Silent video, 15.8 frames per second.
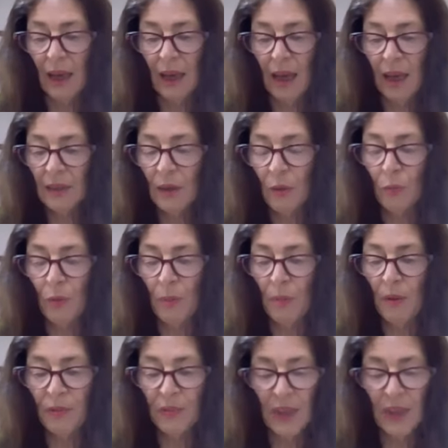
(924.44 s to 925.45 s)
and the
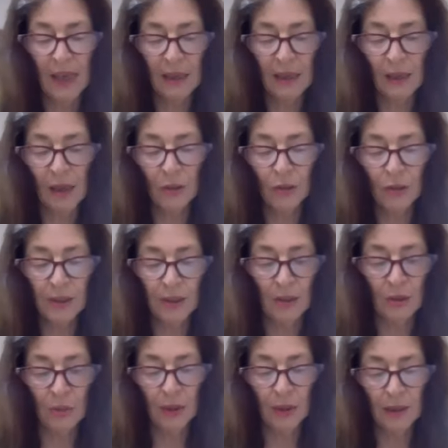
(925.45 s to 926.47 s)
rip-off card, I'll just
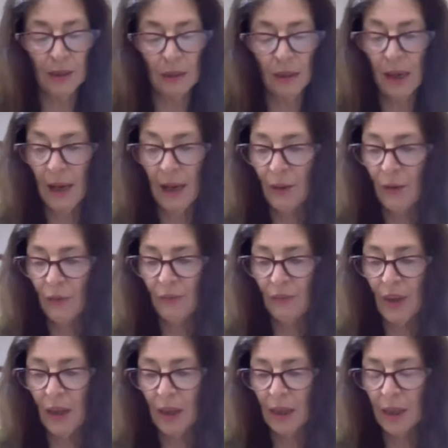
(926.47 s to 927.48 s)
do a little
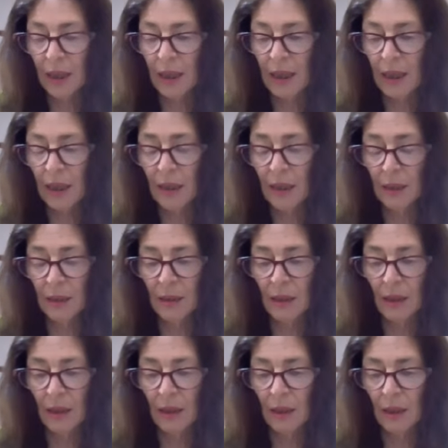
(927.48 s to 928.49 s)
clarifier here,
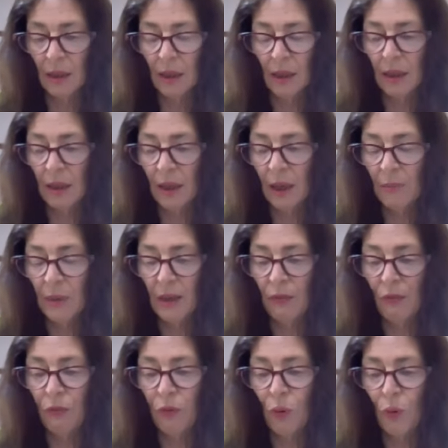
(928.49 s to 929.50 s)
coming
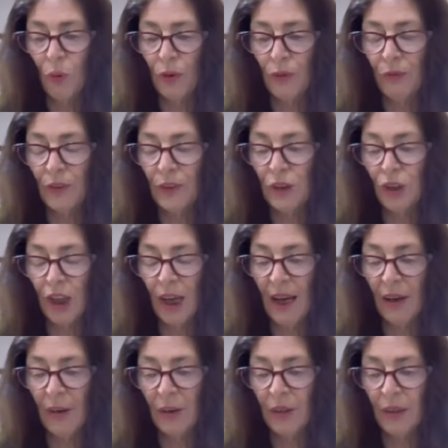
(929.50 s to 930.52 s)
forward for
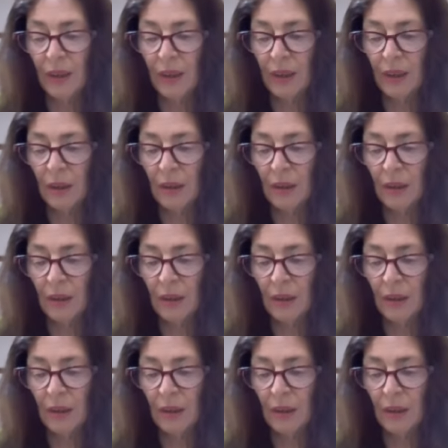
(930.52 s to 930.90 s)
Jared.